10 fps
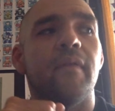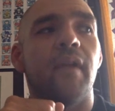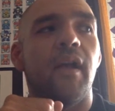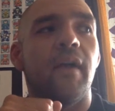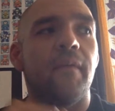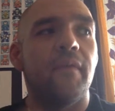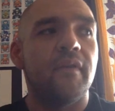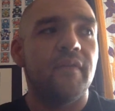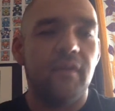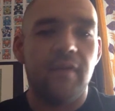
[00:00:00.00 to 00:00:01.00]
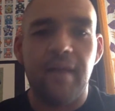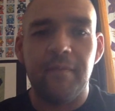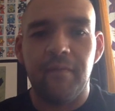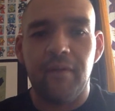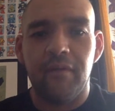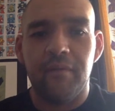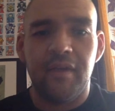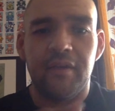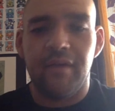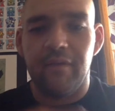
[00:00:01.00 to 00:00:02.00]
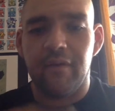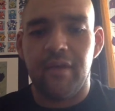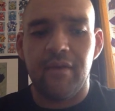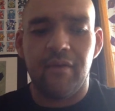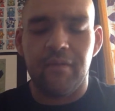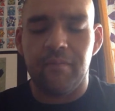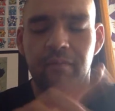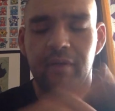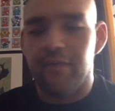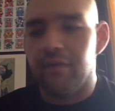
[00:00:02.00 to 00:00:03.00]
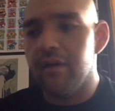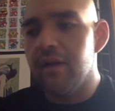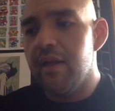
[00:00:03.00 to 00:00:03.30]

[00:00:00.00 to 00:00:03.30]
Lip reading: for those of you who haven't followed me on either here or whatever